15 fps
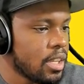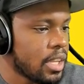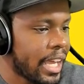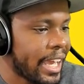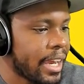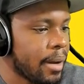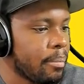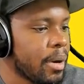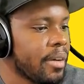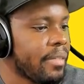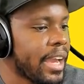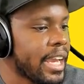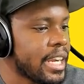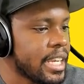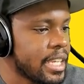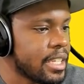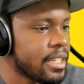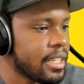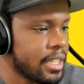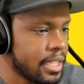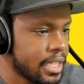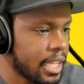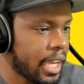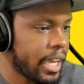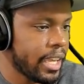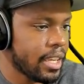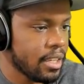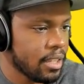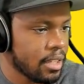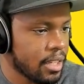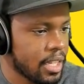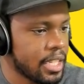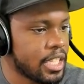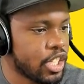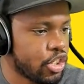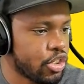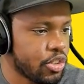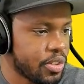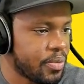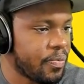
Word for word: Like above 80 is like considered